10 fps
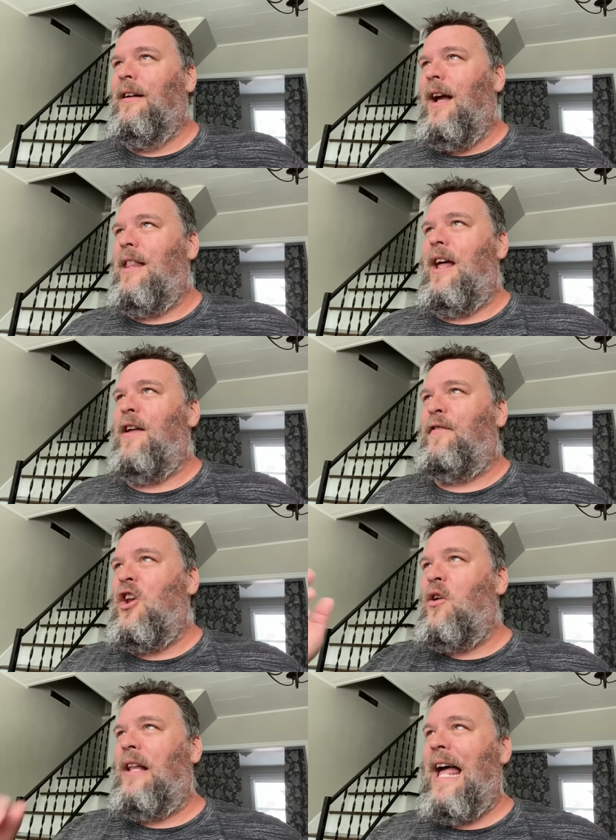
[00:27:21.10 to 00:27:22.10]
And then if you
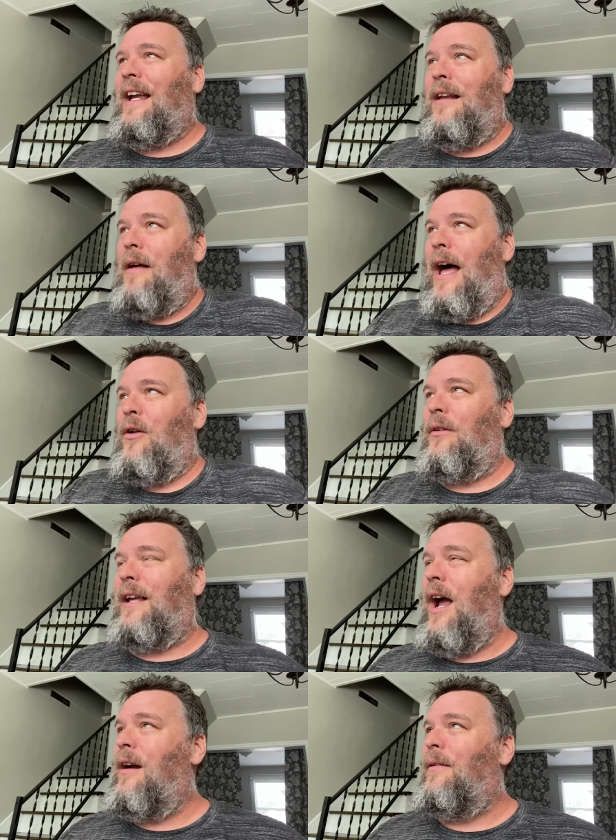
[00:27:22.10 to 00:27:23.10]
don't like it, I don't
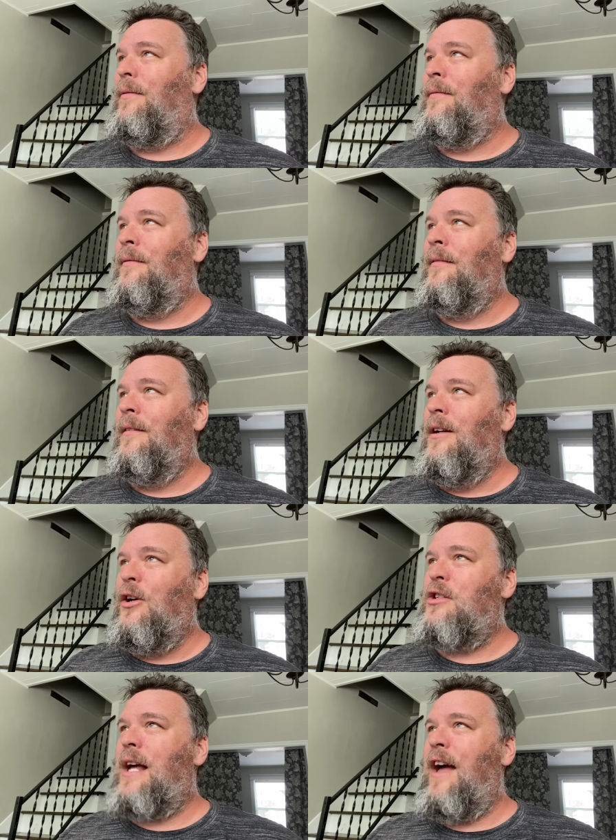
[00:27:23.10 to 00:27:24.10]
care.
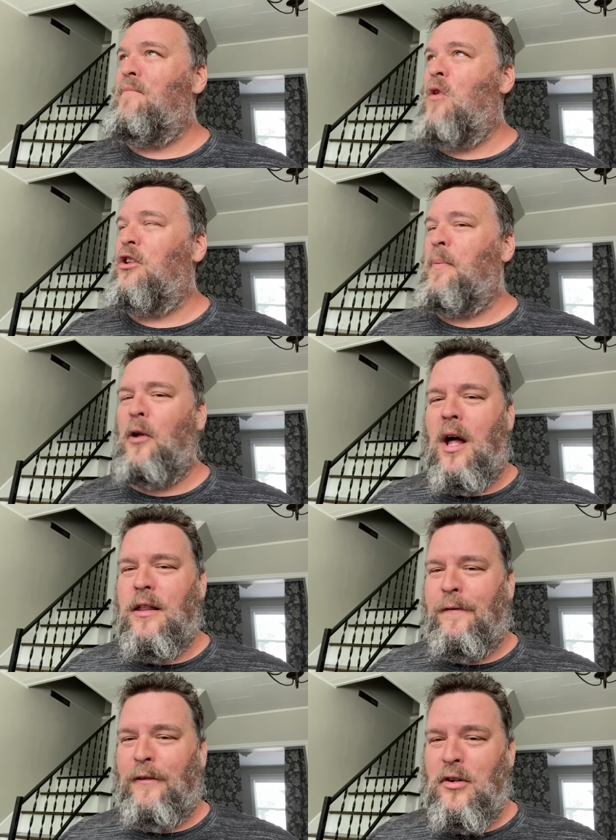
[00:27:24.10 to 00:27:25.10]
Because I have multiple
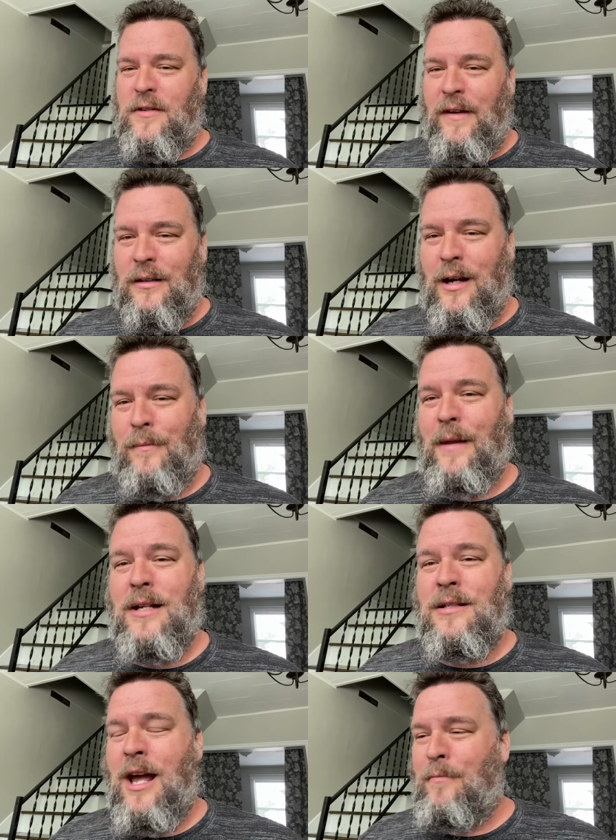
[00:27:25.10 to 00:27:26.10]
other flows of income.
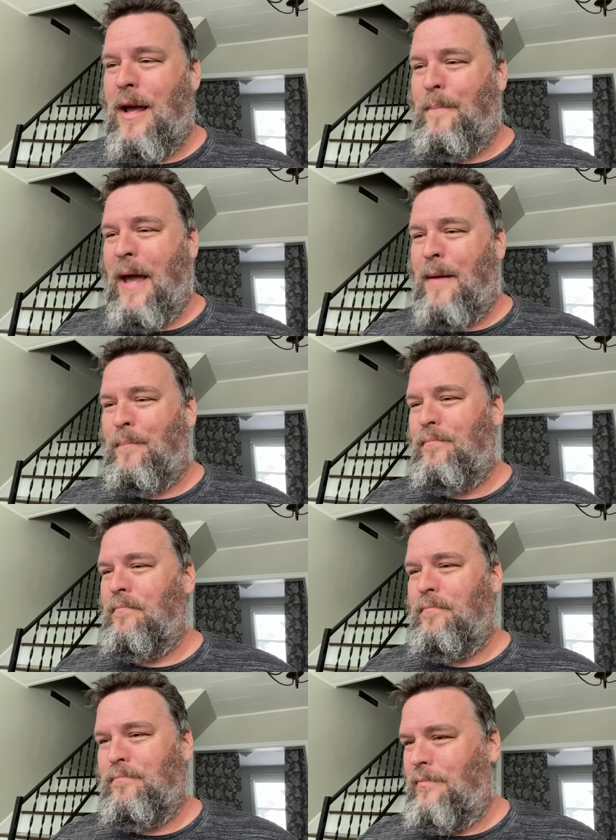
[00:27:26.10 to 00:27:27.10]
That's not my pet
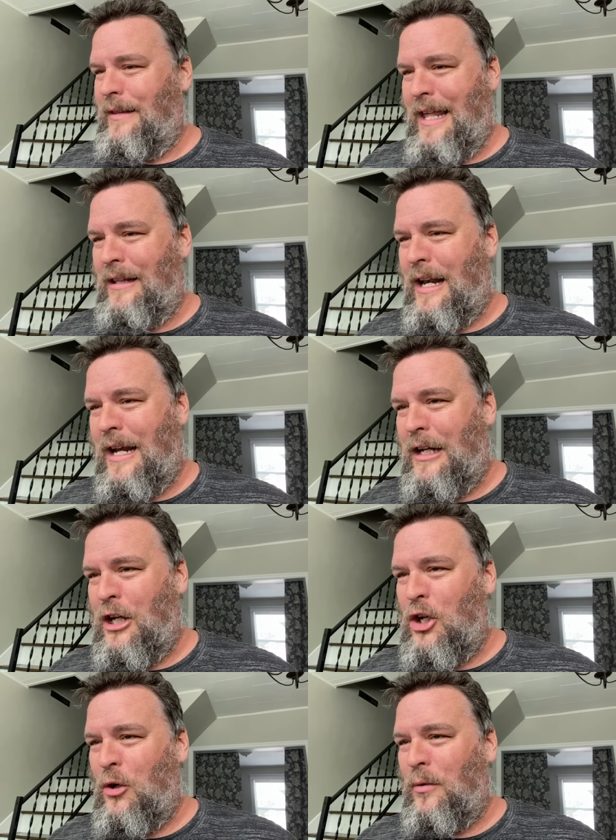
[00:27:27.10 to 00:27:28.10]
thing that I need
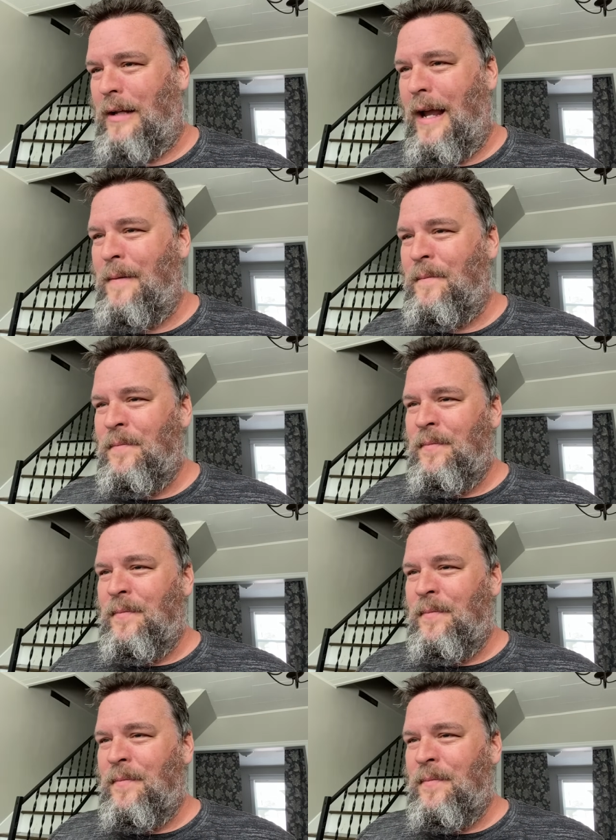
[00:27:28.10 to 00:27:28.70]
to do, okay?